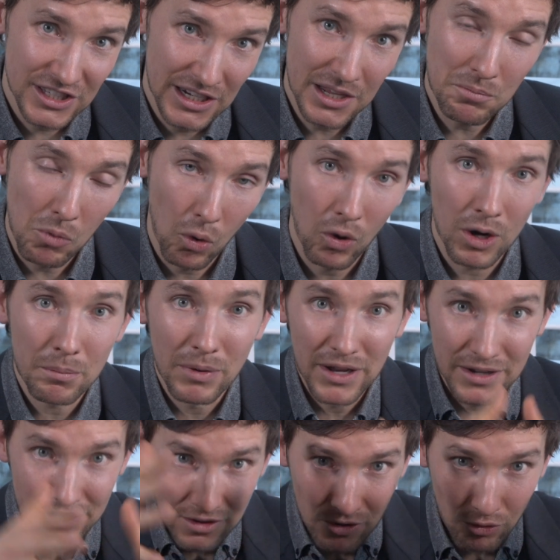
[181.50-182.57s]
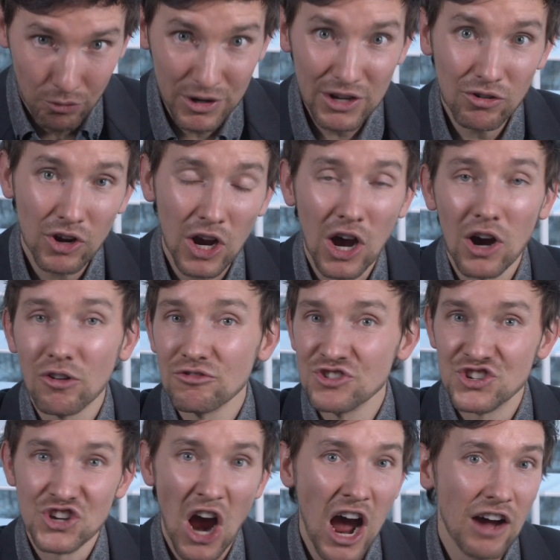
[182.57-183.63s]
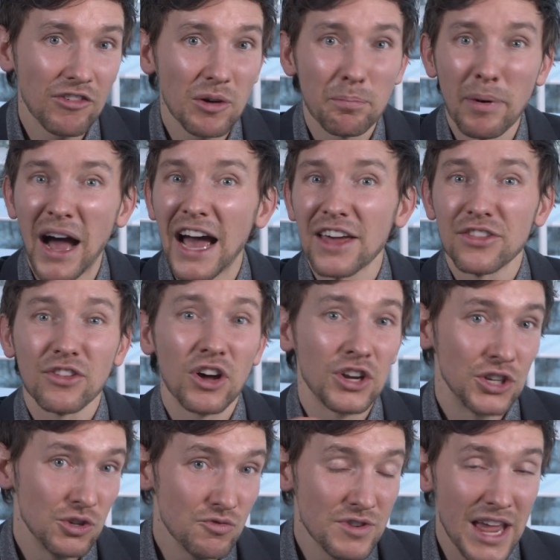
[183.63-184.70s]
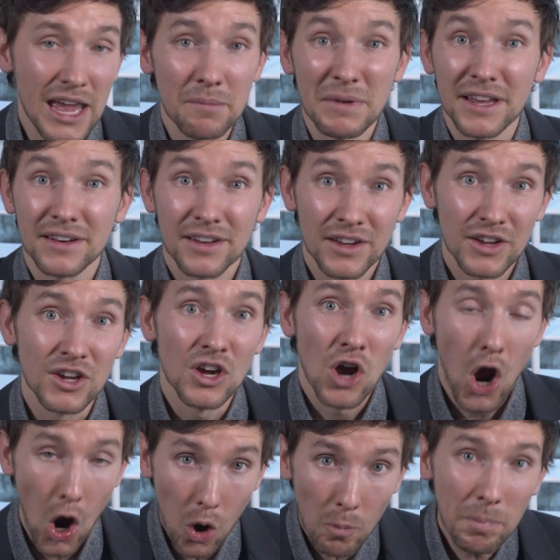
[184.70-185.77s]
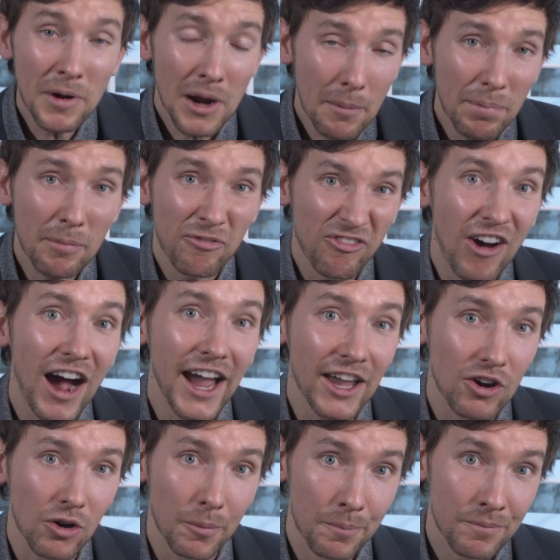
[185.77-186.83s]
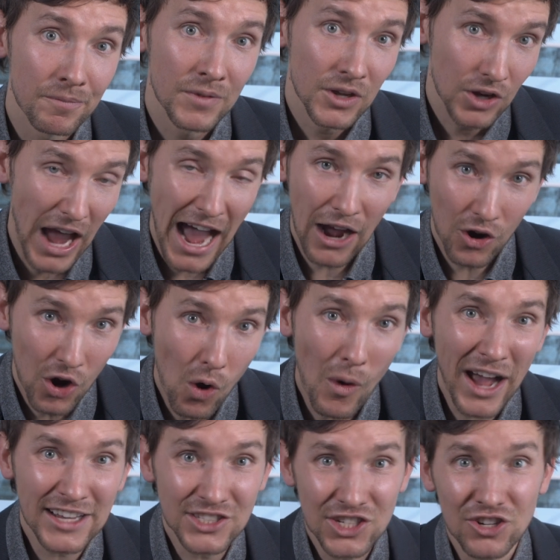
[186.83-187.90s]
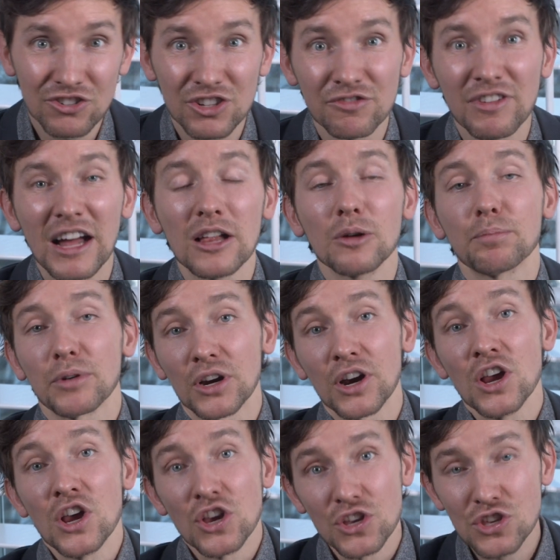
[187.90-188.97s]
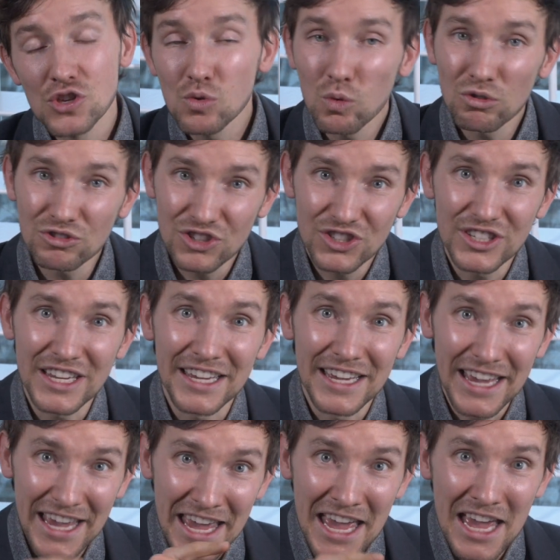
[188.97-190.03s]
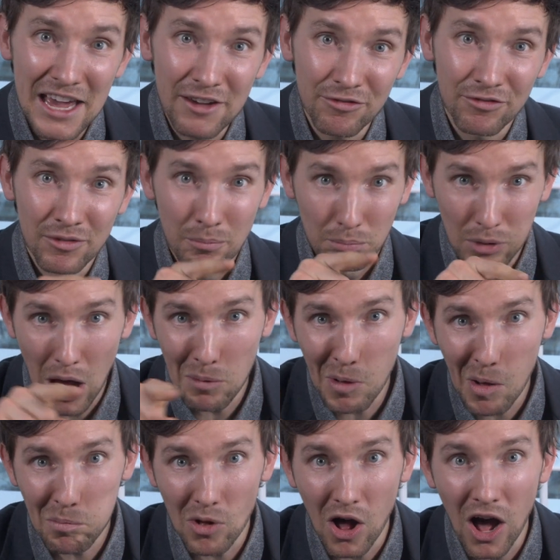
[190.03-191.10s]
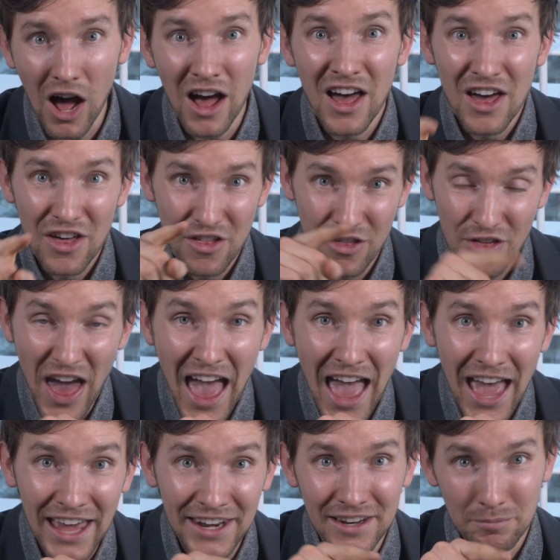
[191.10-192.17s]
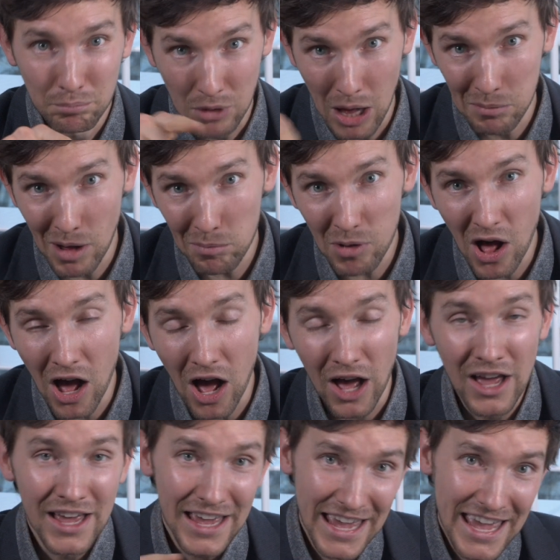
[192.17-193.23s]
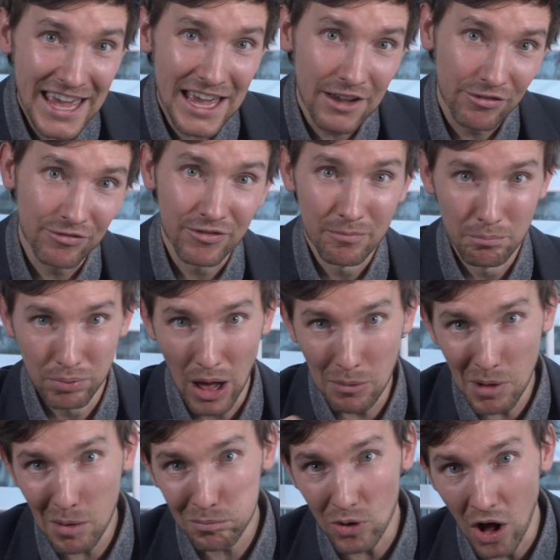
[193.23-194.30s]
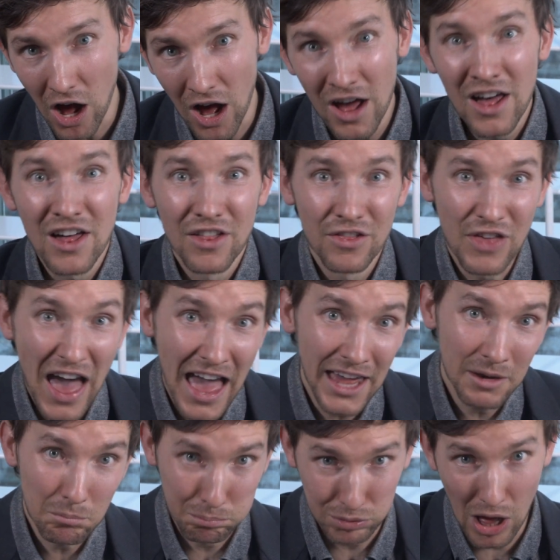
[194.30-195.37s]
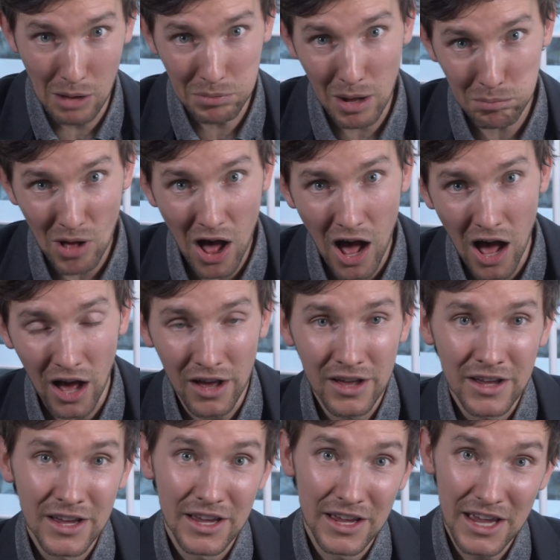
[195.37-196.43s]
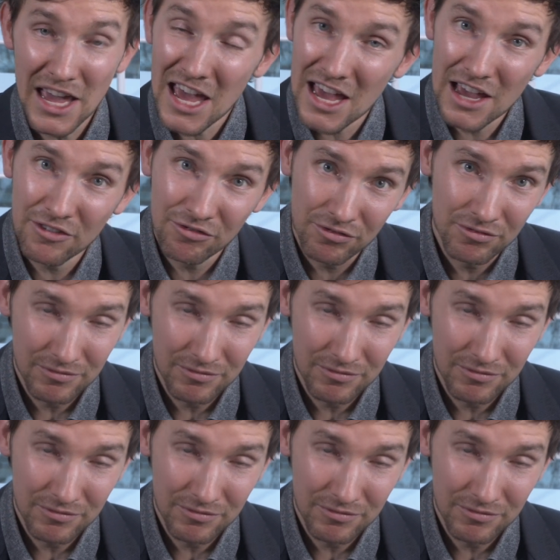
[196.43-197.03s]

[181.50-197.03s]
anymore, but real code, Java, Python, you name it, open up a file, go ask your developer. You will see if blah, blah, blah, then blah, blah, blah. If blah, blah, blah, then blah, blah, blah. If,